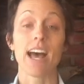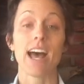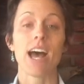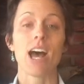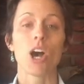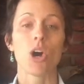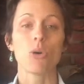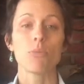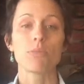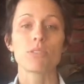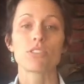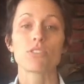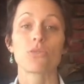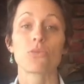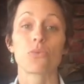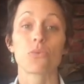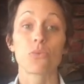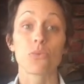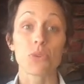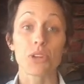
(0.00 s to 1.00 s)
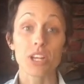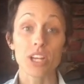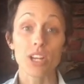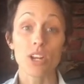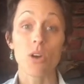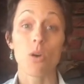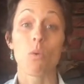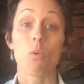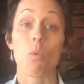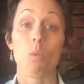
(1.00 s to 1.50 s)
help to
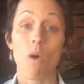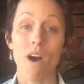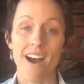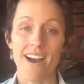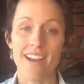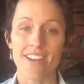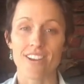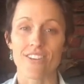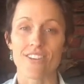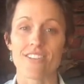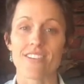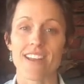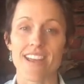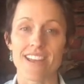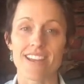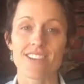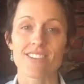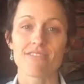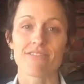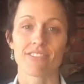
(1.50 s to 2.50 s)
rewire negative